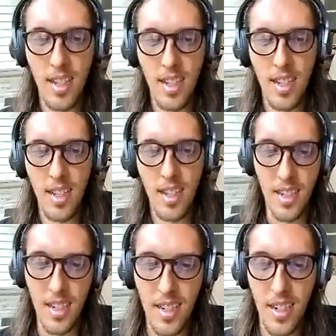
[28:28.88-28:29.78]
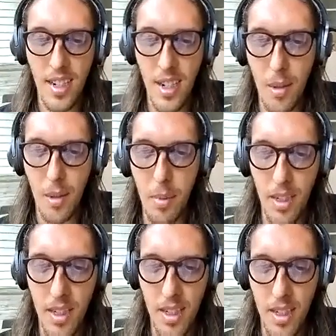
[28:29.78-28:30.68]
And
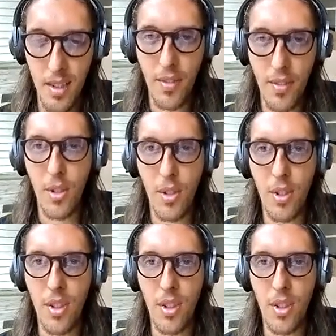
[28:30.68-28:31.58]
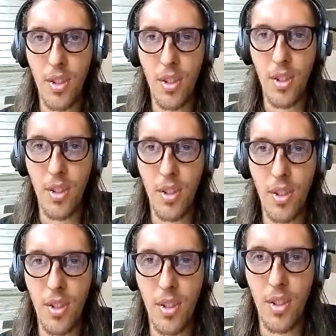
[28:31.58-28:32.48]
apologies for
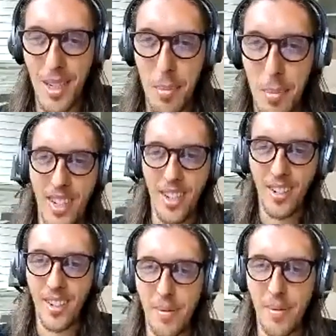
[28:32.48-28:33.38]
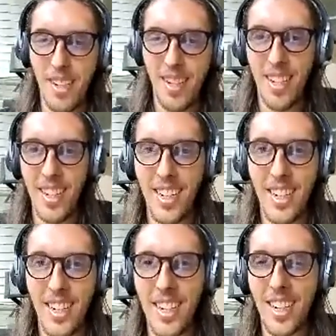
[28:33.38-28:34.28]
the choppy video.
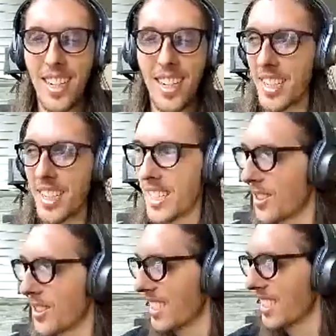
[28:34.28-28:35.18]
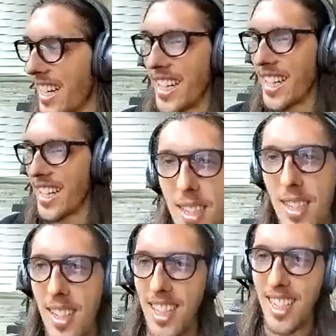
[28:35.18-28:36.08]
I'm out in the country today,
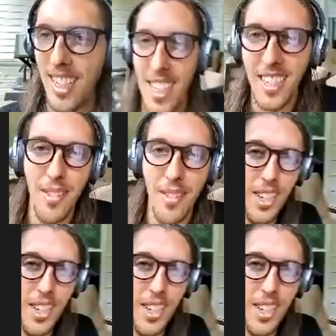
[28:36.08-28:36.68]
up at the lake, and give